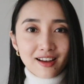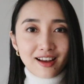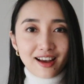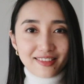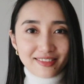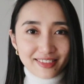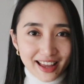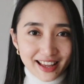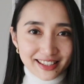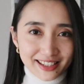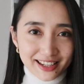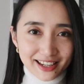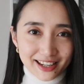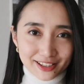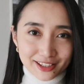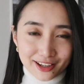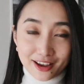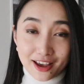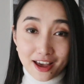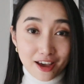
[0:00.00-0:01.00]
And that's
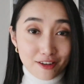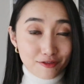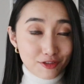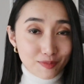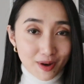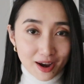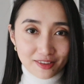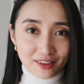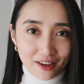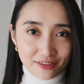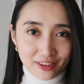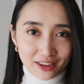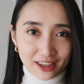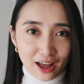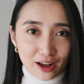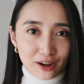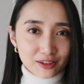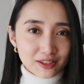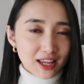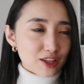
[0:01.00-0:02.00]
it. If you buy nothing
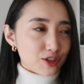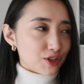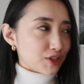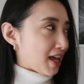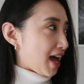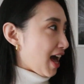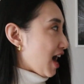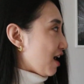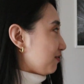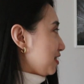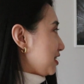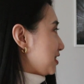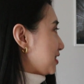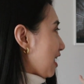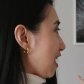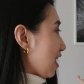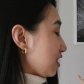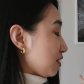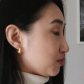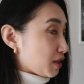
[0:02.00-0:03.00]
else and just have these
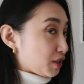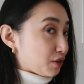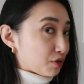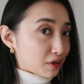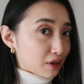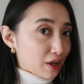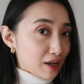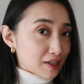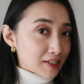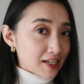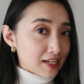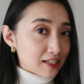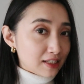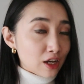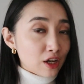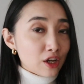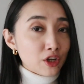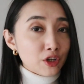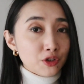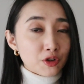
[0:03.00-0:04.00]
items in your closet,
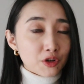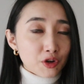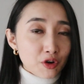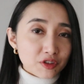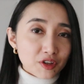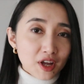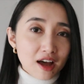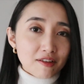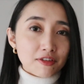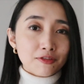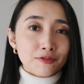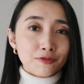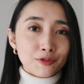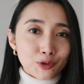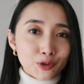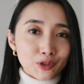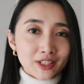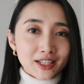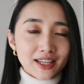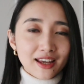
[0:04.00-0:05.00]
you're going to have a
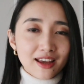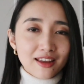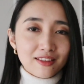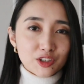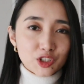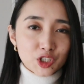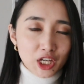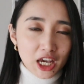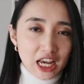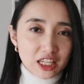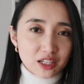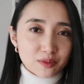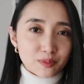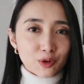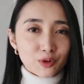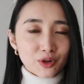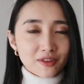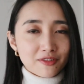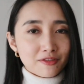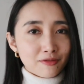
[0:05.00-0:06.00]
fully
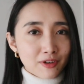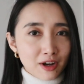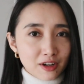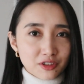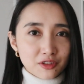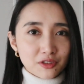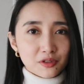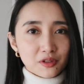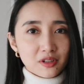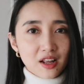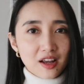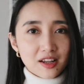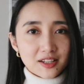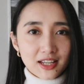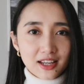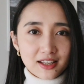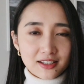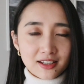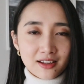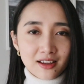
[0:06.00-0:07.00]
interchangeable and functional
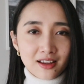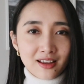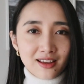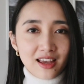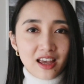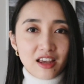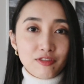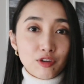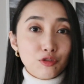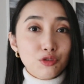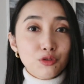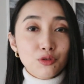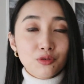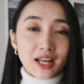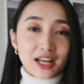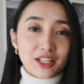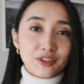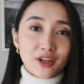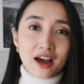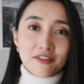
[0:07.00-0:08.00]
closet. If you do
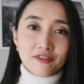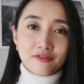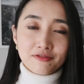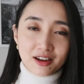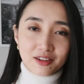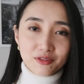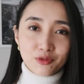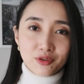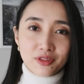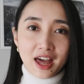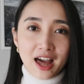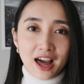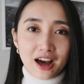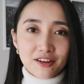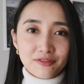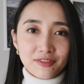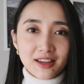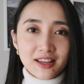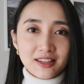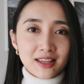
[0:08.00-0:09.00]
like to have fun with your
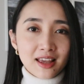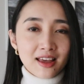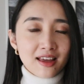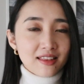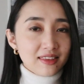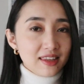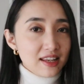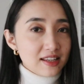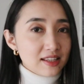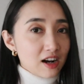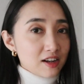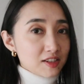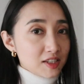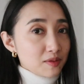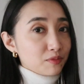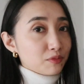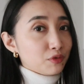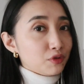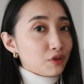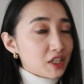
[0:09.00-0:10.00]
outfits, these are
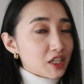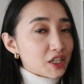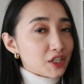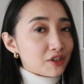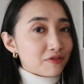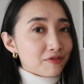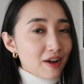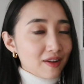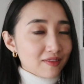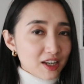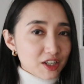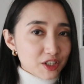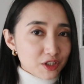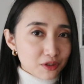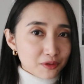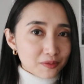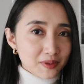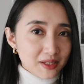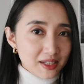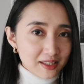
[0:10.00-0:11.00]
some really good
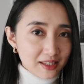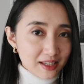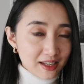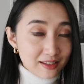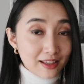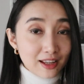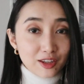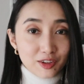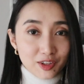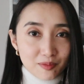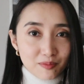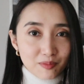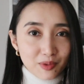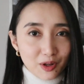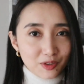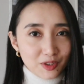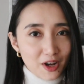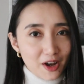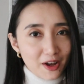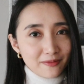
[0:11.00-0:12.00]
foundational pieces that you can
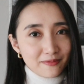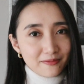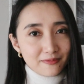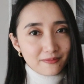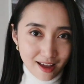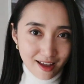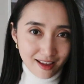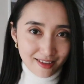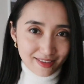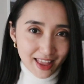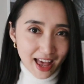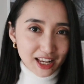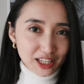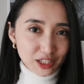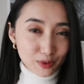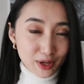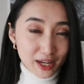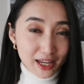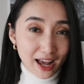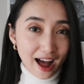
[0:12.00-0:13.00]
build on.
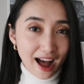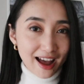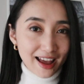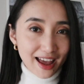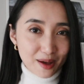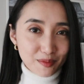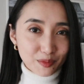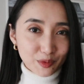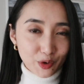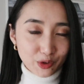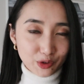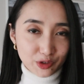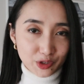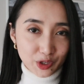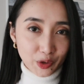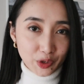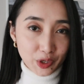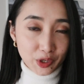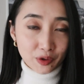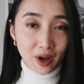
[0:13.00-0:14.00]
Next week, I am going to
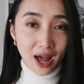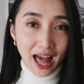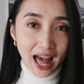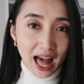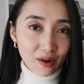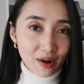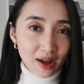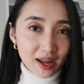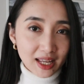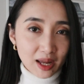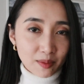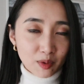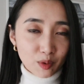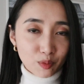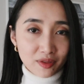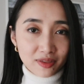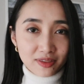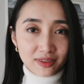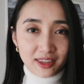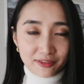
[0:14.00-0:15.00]
show you how I come
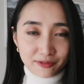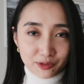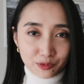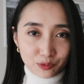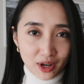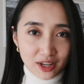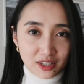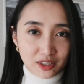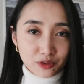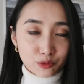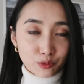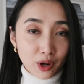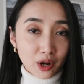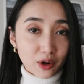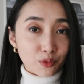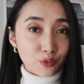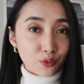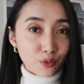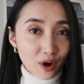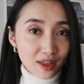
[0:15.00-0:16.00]
up with different ways to
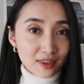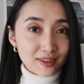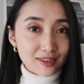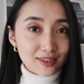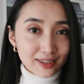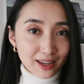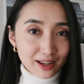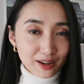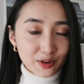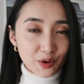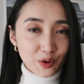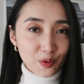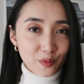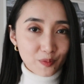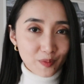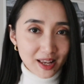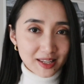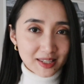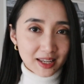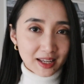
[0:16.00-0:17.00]
wear one
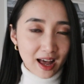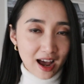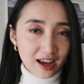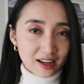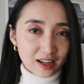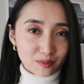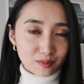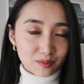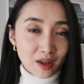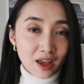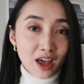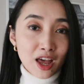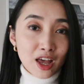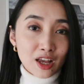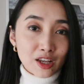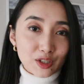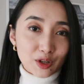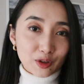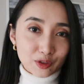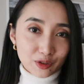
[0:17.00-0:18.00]
single basic item.
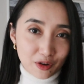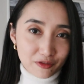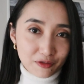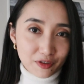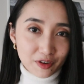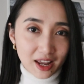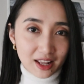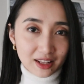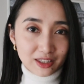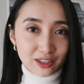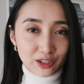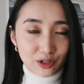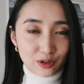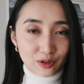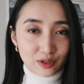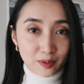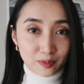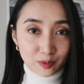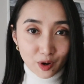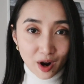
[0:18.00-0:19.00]
So don't forget
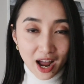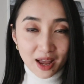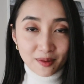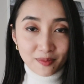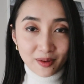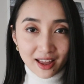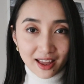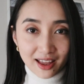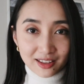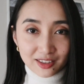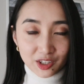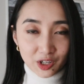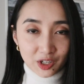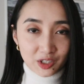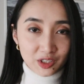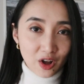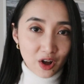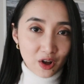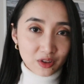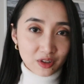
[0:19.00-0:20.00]
to subscribe and
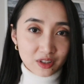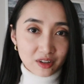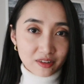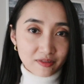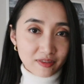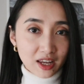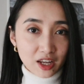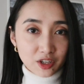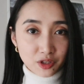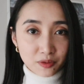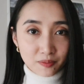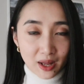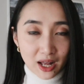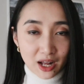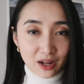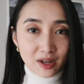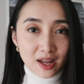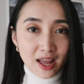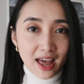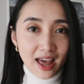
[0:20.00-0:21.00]
turn on the notification
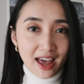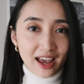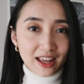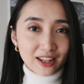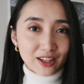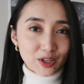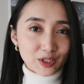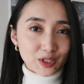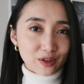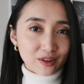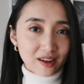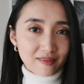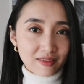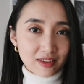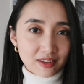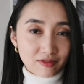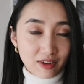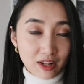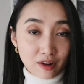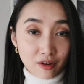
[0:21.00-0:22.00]
bell, and also give
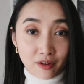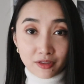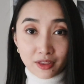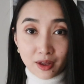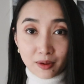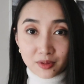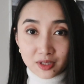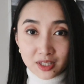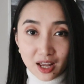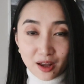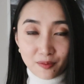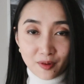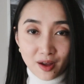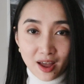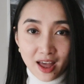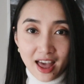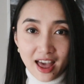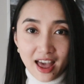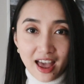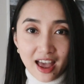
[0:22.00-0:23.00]
this video a thumbs up,
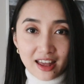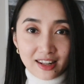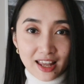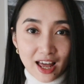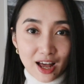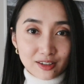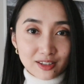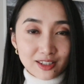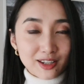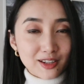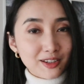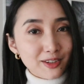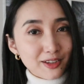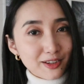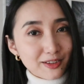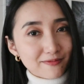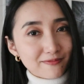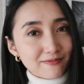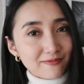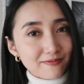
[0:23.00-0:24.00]
and I'll see you
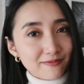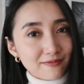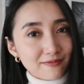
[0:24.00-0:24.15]
soon.